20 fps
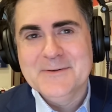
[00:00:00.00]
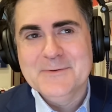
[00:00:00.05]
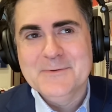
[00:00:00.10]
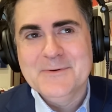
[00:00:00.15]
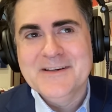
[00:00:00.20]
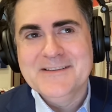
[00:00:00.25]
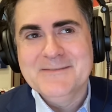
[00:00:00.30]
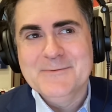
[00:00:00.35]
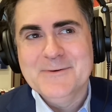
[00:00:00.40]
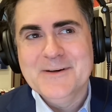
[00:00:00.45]

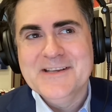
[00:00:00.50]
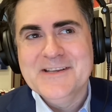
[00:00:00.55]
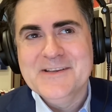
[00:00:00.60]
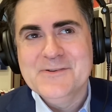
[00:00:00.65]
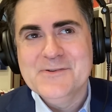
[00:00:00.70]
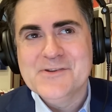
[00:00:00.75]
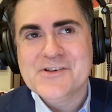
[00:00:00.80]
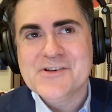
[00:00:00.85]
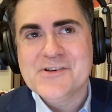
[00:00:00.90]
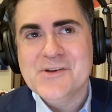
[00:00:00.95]
What
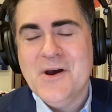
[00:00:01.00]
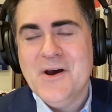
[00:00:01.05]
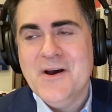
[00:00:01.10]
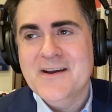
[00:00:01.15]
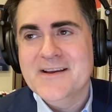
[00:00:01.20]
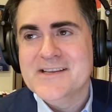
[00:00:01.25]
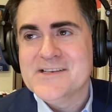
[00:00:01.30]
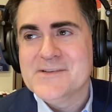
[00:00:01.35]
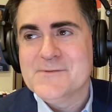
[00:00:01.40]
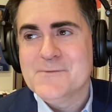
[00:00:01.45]
you saw
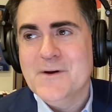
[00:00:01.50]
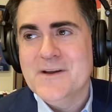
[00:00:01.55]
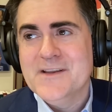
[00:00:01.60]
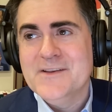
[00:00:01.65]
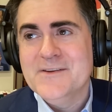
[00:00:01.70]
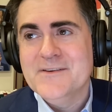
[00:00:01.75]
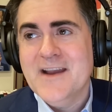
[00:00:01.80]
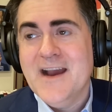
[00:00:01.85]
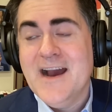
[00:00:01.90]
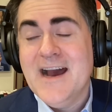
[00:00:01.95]
is what
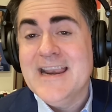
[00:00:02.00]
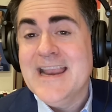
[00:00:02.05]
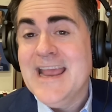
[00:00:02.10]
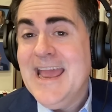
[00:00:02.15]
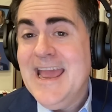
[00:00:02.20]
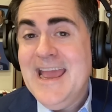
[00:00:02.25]
you got.